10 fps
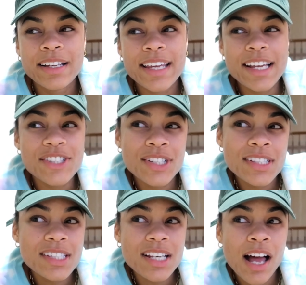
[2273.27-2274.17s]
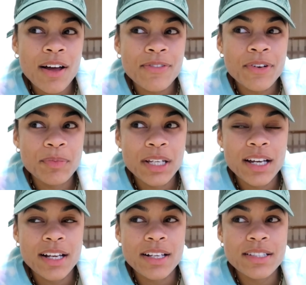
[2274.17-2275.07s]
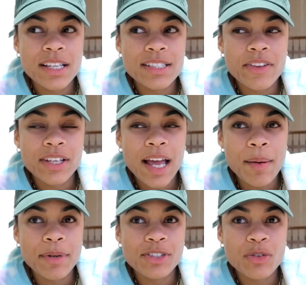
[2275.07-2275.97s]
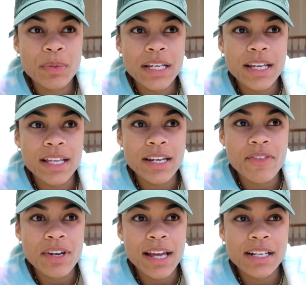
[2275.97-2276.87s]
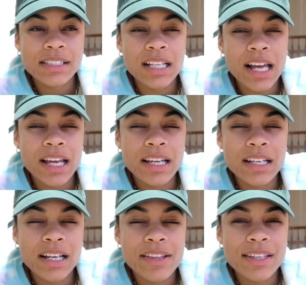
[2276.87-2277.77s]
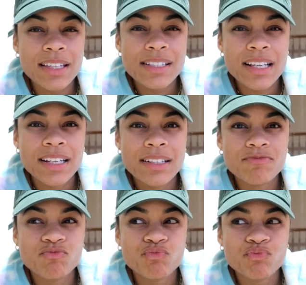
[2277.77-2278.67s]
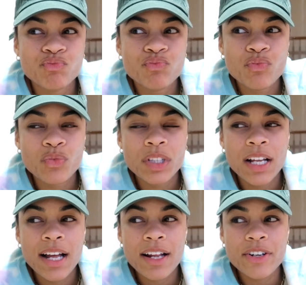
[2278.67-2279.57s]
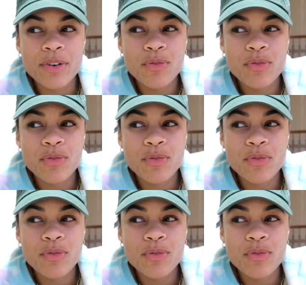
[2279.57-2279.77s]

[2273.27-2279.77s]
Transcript: kitchen stuff because they said the cabinets will be in the next like, I think they said, I don't know,